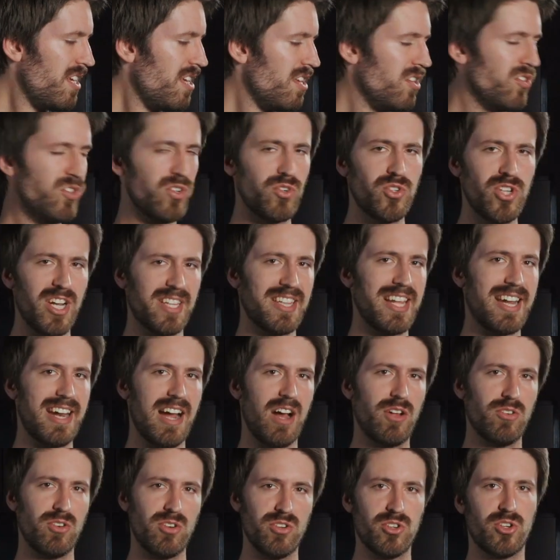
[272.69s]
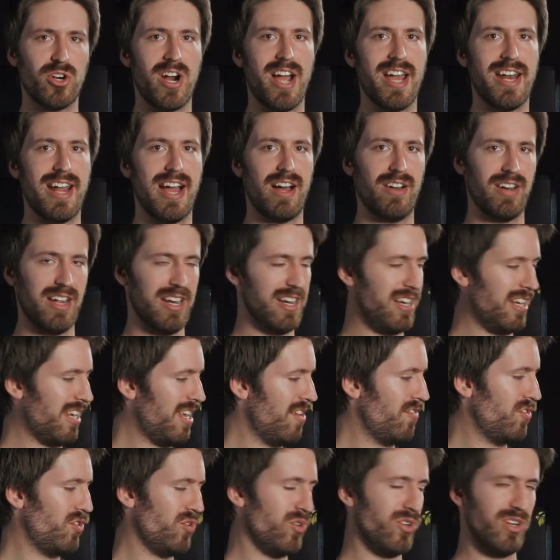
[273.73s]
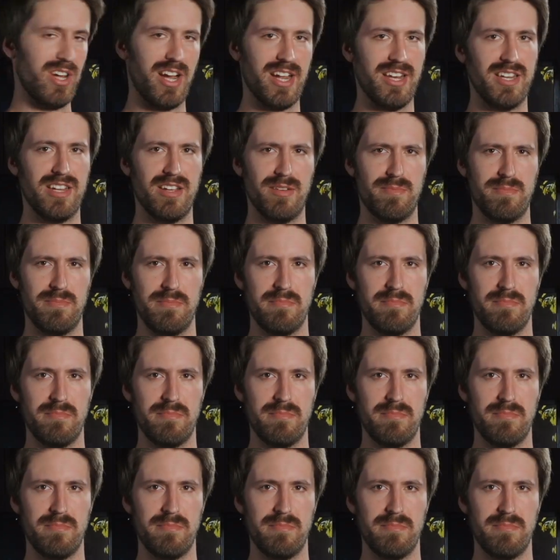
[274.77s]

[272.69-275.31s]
So check that out, try it out, and it gives you an idea